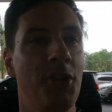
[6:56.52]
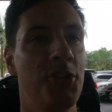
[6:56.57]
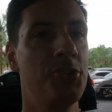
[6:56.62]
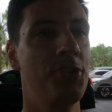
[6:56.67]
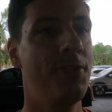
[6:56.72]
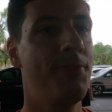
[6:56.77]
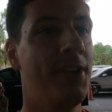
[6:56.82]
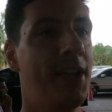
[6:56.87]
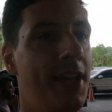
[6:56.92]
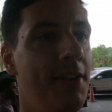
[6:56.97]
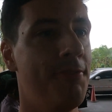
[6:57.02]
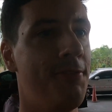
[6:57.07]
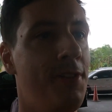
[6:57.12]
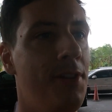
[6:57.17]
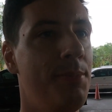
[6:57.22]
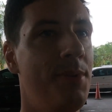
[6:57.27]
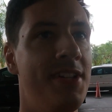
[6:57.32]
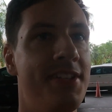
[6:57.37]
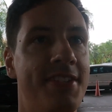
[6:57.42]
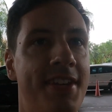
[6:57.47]
not sure if I can
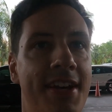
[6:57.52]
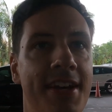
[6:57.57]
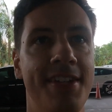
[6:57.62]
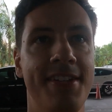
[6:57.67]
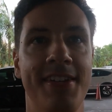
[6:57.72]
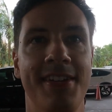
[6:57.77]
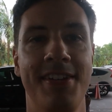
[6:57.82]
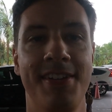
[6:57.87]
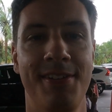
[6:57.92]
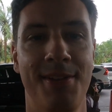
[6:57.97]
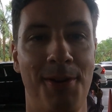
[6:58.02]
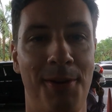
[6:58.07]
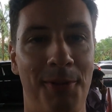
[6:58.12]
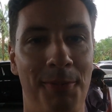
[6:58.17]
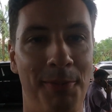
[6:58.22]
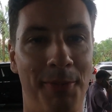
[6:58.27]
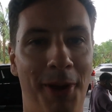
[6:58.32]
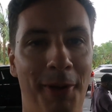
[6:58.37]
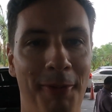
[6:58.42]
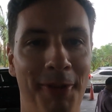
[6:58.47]
film inside,
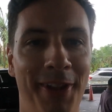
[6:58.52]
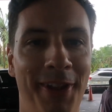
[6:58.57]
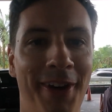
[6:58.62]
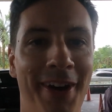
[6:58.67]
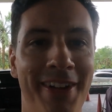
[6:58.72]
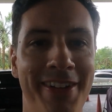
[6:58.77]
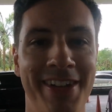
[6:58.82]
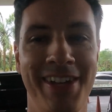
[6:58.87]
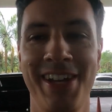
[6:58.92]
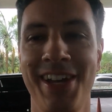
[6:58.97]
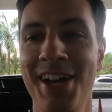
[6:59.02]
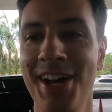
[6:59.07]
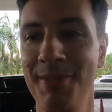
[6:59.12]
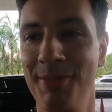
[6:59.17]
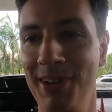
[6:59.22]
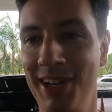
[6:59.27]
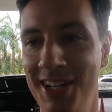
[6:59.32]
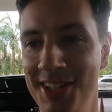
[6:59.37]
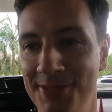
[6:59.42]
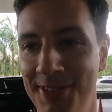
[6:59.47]
probably not,
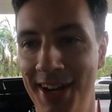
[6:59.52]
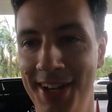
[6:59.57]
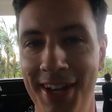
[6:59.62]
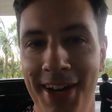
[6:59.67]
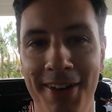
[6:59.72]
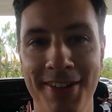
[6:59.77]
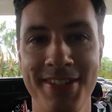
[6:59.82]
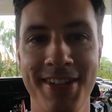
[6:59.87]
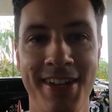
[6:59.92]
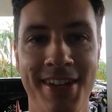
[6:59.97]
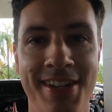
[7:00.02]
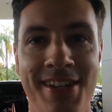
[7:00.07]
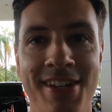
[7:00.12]
but let's find out.